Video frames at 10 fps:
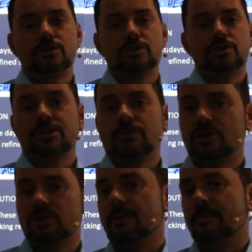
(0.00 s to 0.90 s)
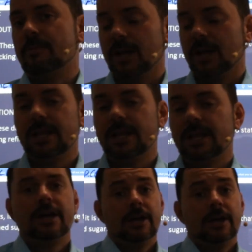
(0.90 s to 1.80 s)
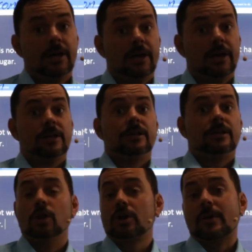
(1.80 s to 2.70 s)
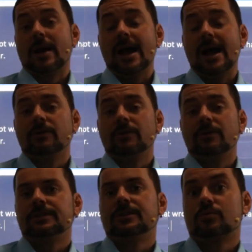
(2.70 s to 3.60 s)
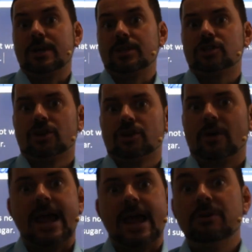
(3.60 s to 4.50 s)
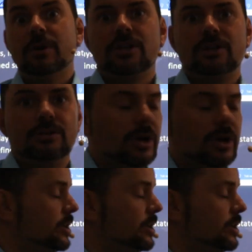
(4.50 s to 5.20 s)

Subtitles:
store, a supermarket, you look around and there's white sugar everywhere you look.